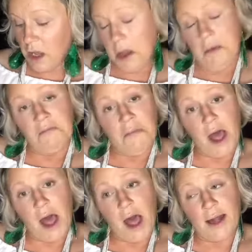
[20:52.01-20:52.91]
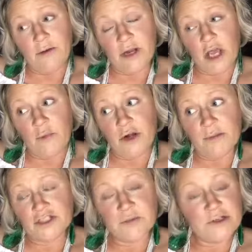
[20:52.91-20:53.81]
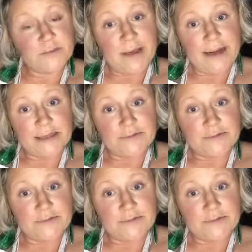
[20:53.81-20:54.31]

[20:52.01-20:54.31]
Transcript: I don't know, pretty much the most badass